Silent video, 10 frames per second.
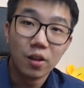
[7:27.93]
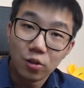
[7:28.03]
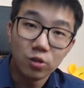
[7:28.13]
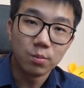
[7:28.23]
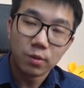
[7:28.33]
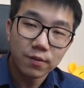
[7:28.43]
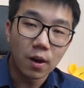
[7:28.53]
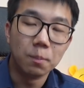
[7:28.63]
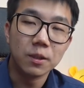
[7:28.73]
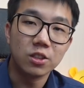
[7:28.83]
due to both
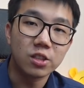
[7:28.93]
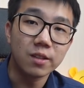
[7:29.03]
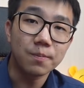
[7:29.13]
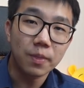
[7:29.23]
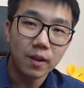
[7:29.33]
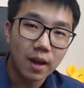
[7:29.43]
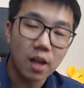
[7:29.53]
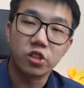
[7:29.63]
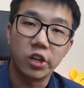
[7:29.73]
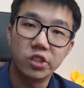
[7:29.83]
competition
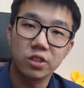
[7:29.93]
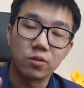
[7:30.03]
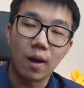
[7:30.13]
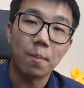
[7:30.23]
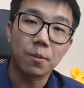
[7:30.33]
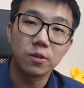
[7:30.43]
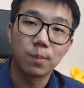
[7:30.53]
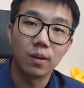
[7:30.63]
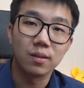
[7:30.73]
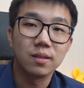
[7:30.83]
and changes to Apple's
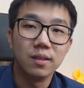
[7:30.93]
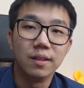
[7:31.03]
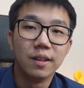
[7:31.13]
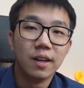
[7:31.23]
policy.